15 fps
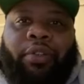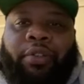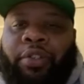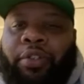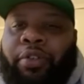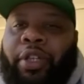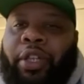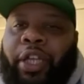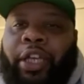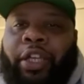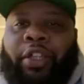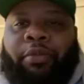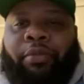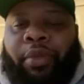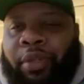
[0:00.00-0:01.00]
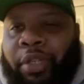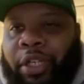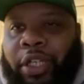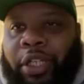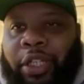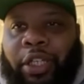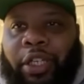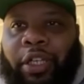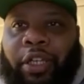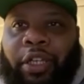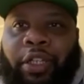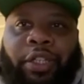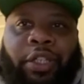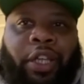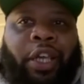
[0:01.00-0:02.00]
doing like community
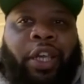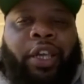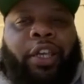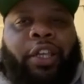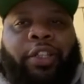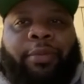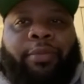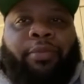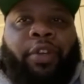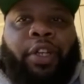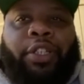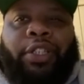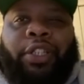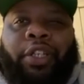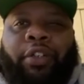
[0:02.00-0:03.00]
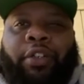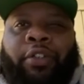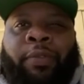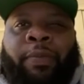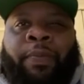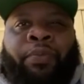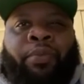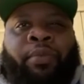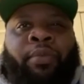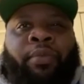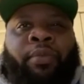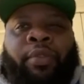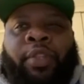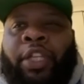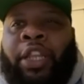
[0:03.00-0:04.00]
things is more so
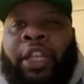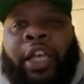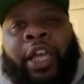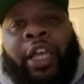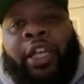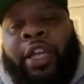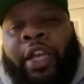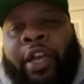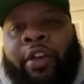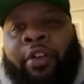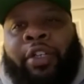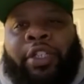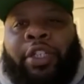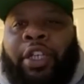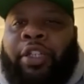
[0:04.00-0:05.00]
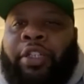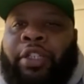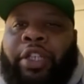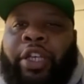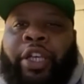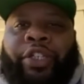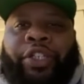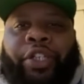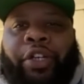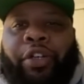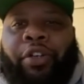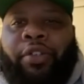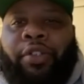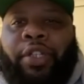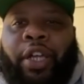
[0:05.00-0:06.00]
the lane now. Because like you said,
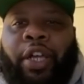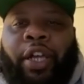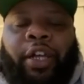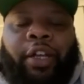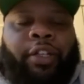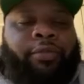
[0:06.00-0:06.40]
shows are